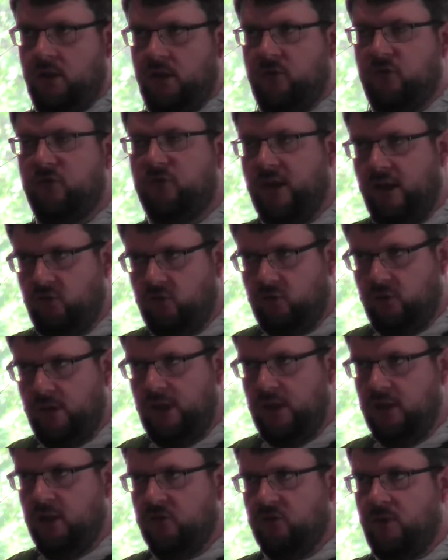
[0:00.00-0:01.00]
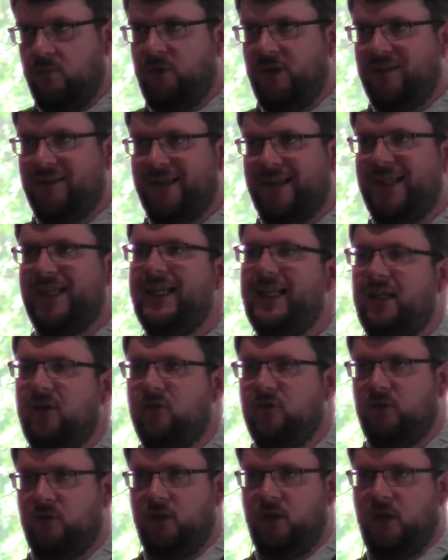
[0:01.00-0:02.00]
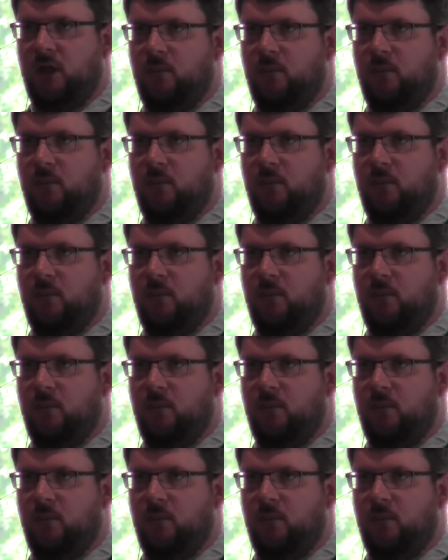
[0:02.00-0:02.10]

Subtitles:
essentially, something to eat.